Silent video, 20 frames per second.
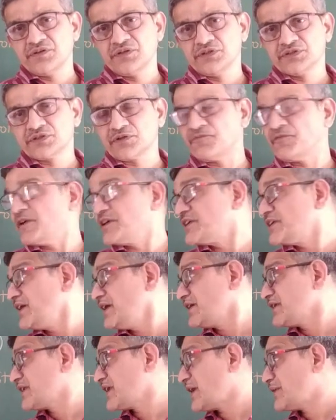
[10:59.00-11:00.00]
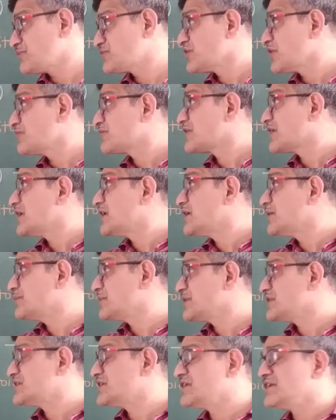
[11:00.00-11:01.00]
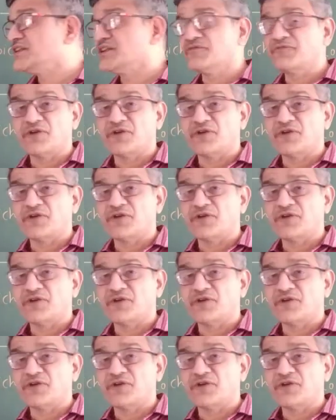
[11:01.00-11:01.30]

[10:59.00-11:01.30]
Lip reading: So 48 grams of methane or